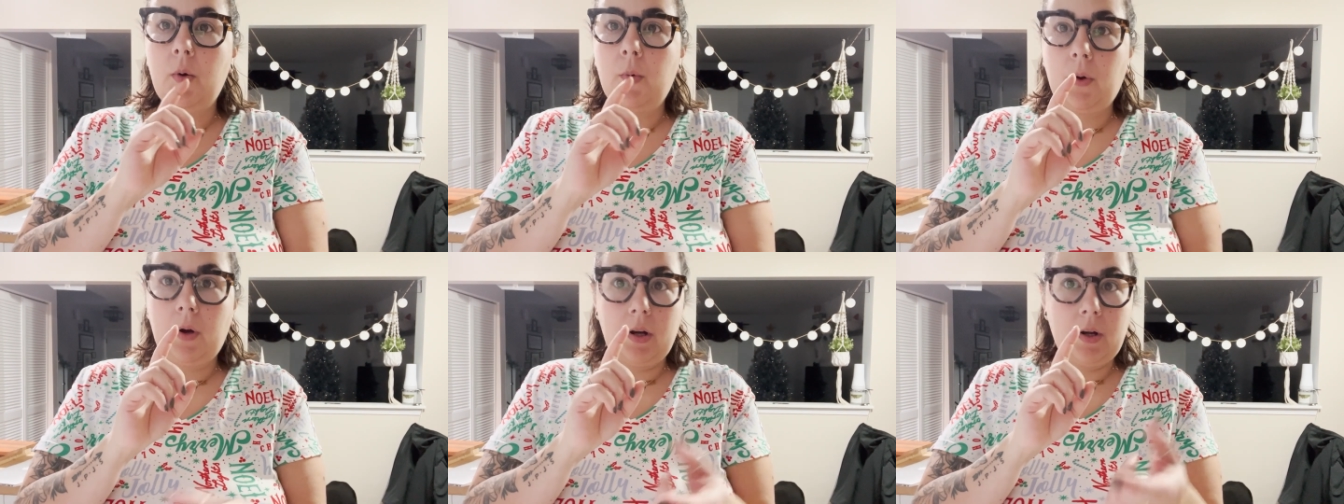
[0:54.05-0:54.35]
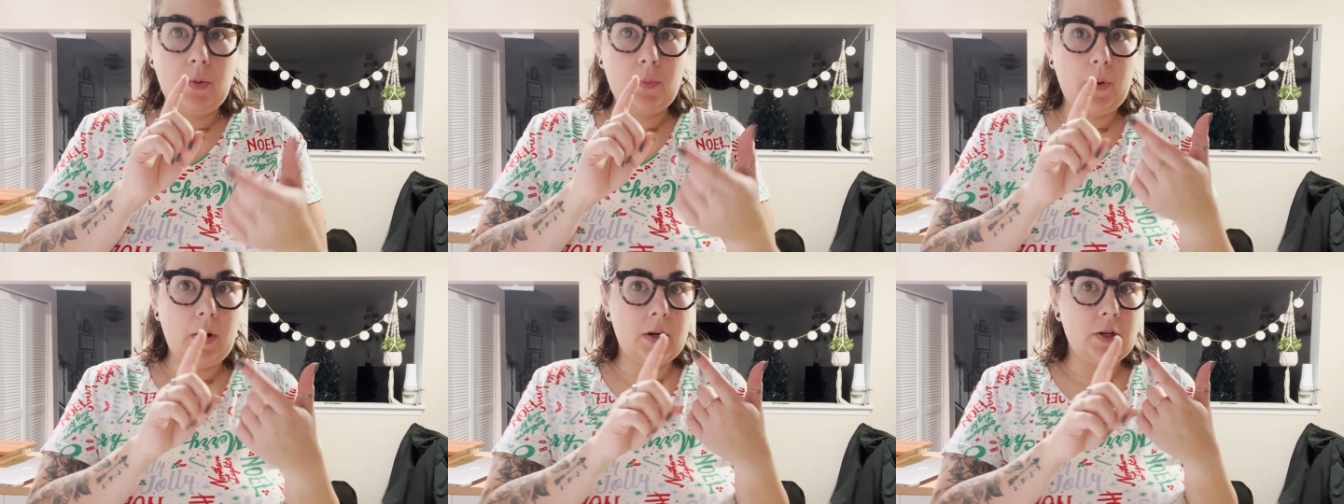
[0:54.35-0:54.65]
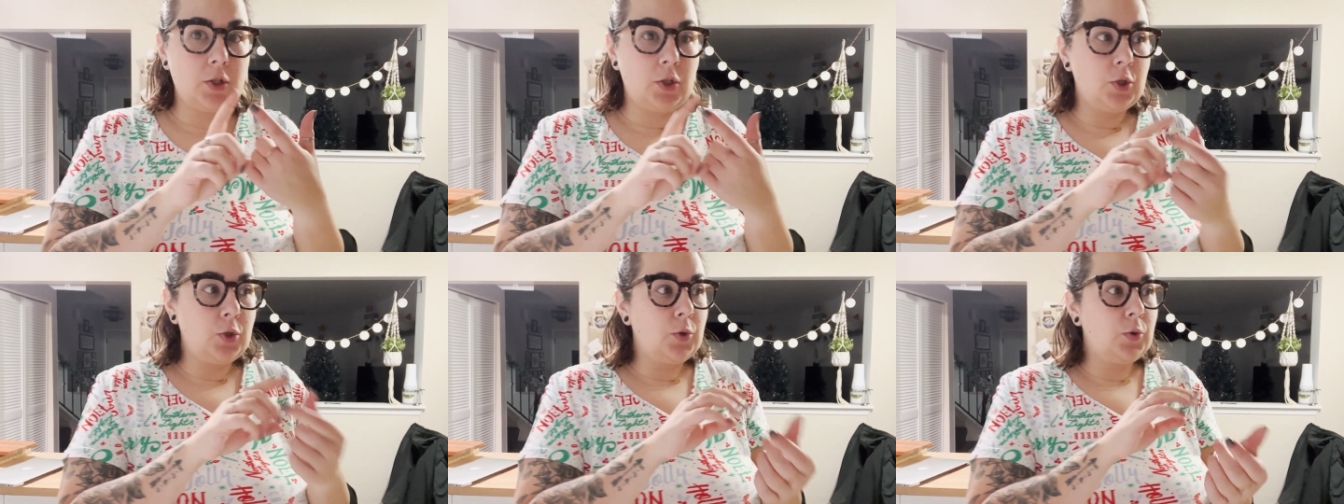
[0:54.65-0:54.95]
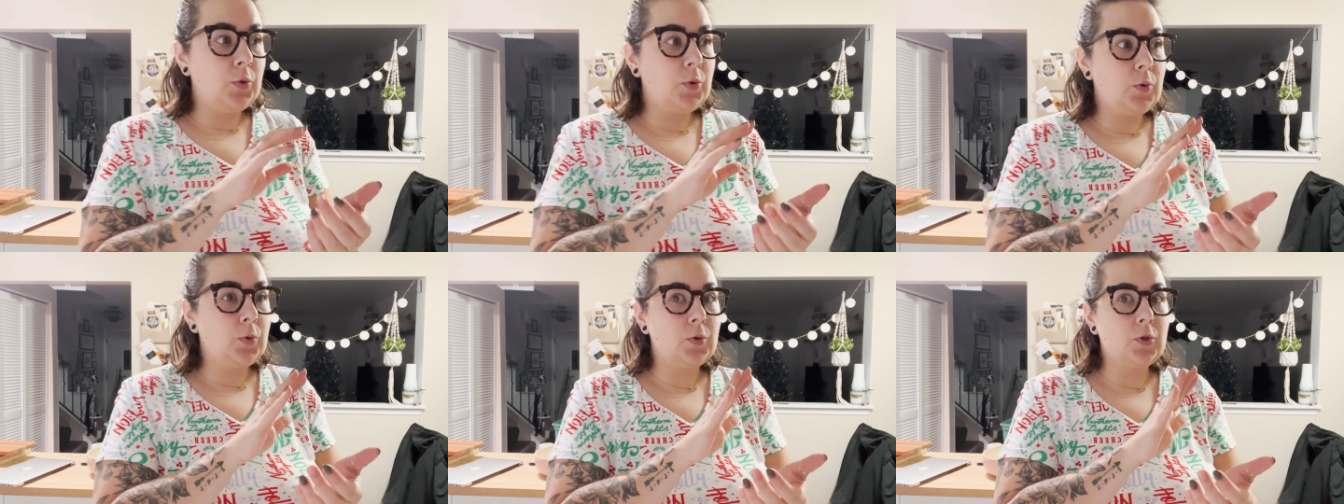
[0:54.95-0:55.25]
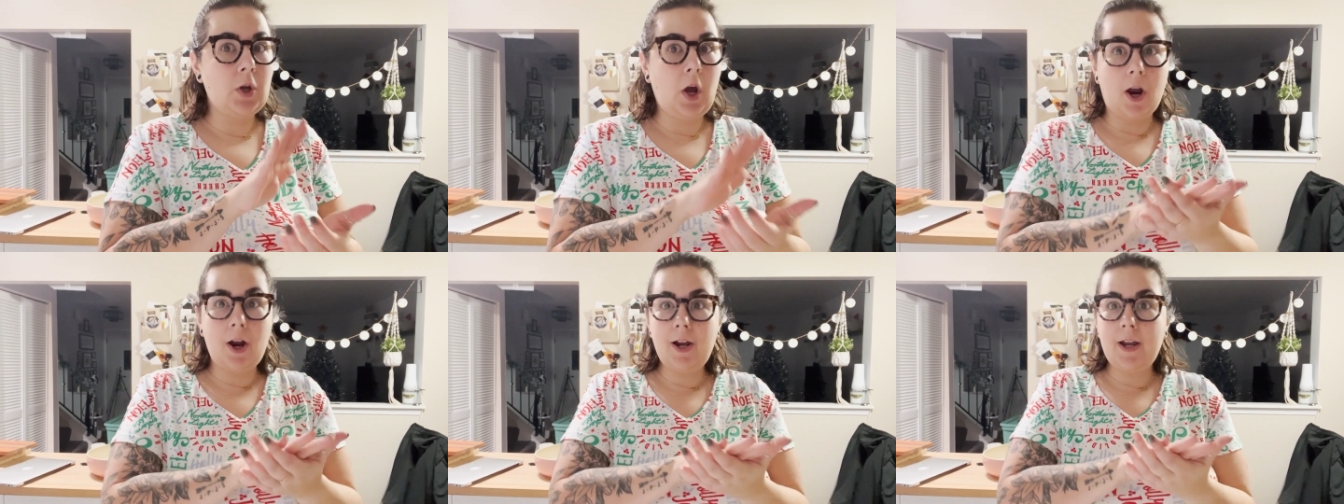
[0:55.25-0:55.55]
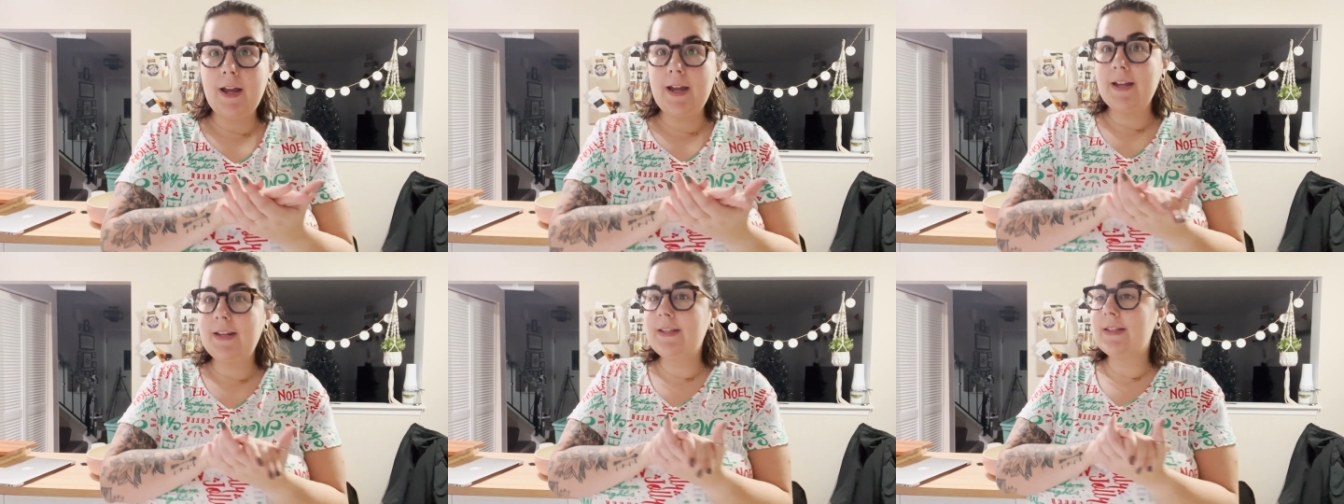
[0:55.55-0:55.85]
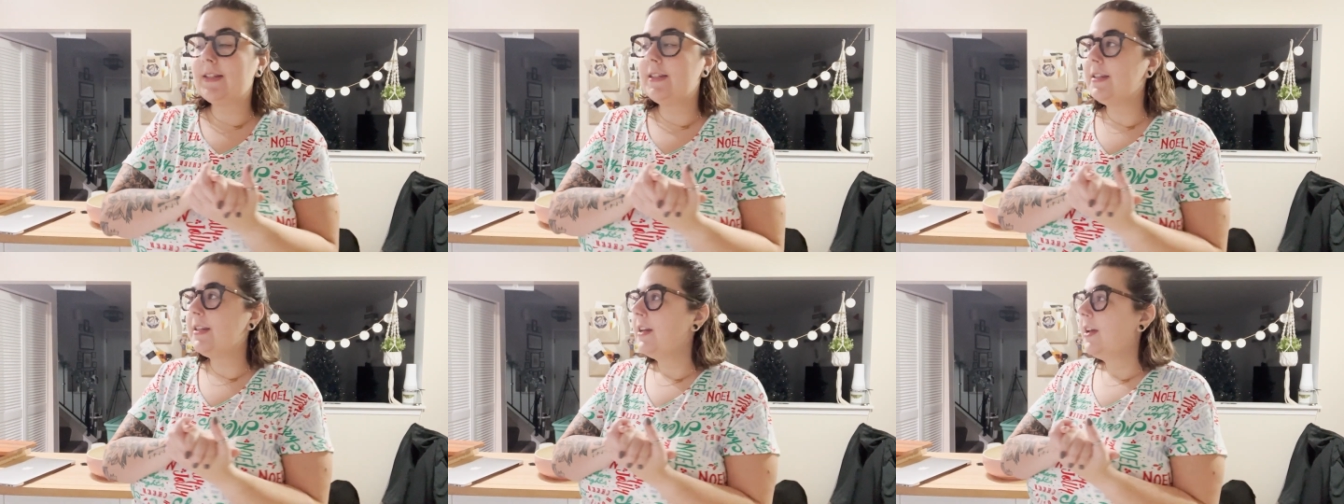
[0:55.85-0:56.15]
we're gonna run to
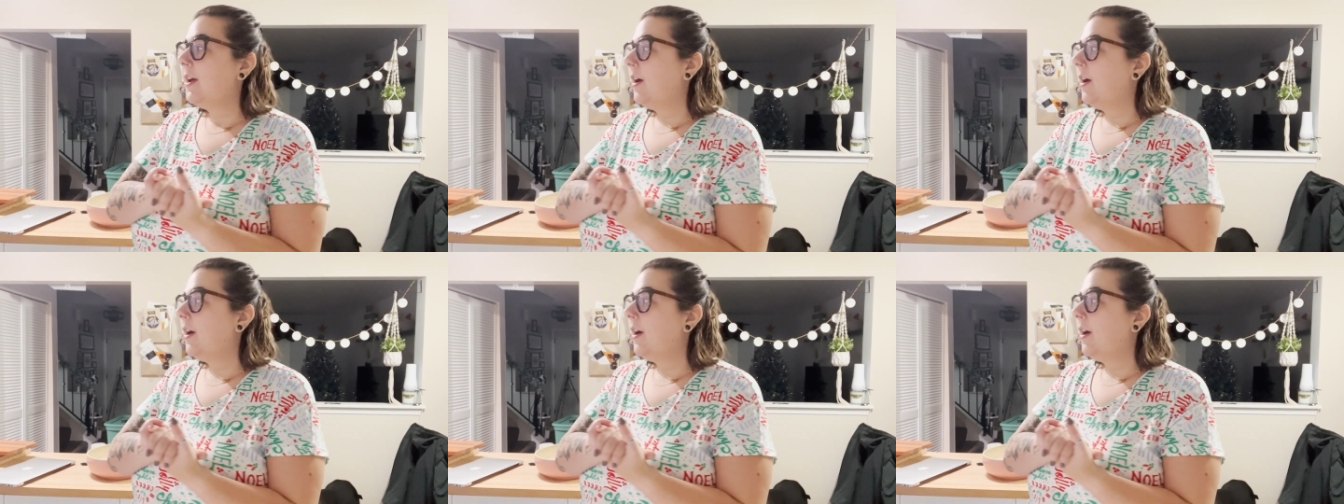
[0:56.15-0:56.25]
Target